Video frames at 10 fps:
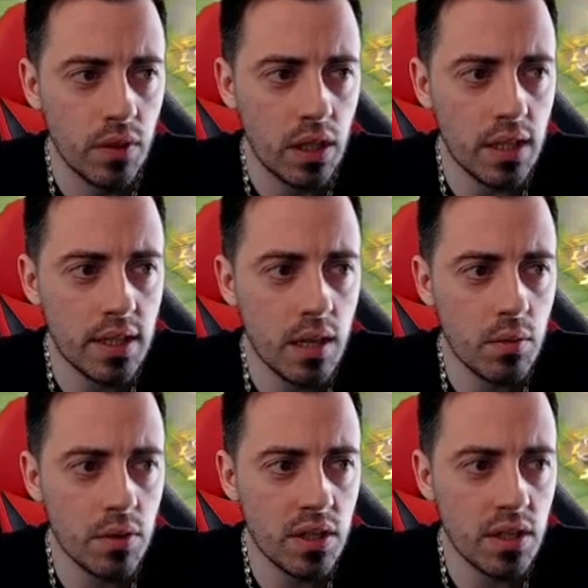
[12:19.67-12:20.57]
Let's
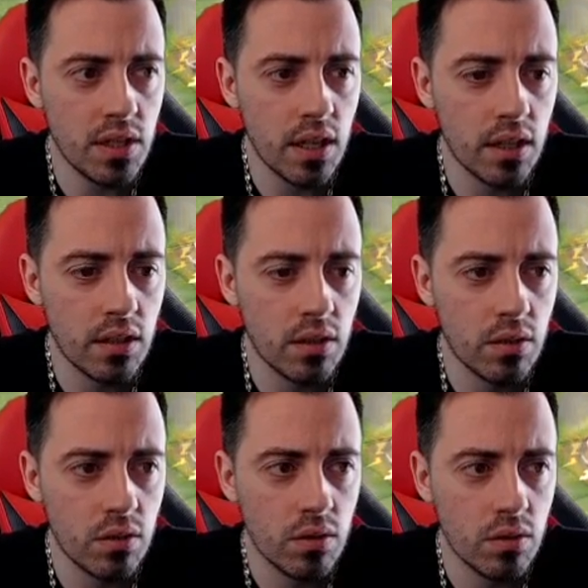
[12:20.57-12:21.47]
lower the attack,
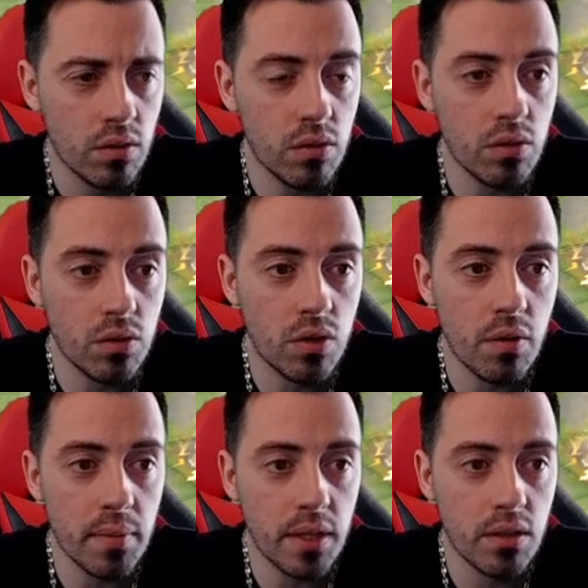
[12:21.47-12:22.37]
uh, the
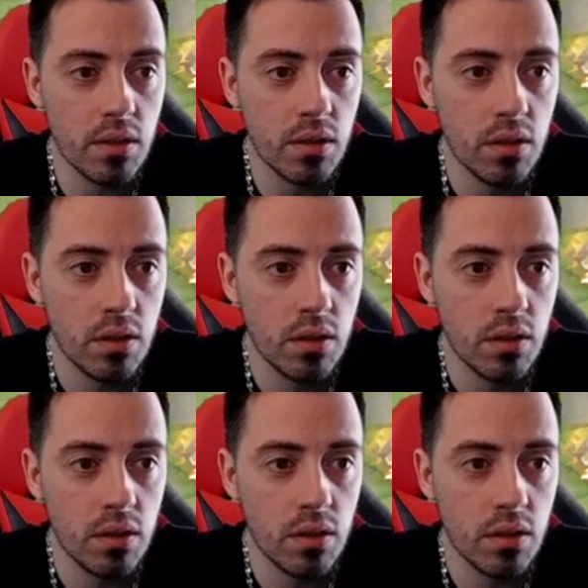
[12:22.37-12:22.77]
turn meter.